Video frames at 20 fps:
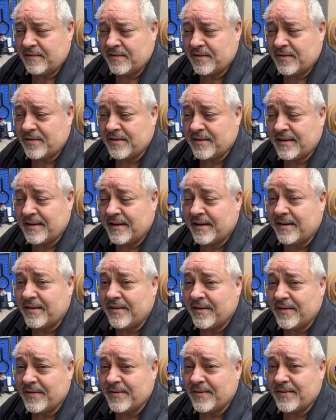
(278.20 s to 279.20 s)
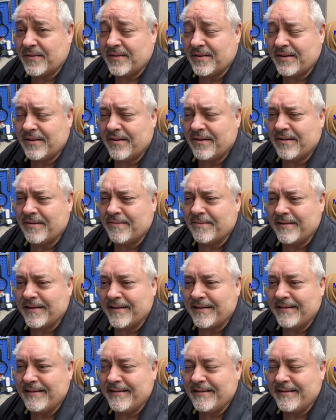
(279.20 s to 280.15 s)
learned that or you learned the hard way.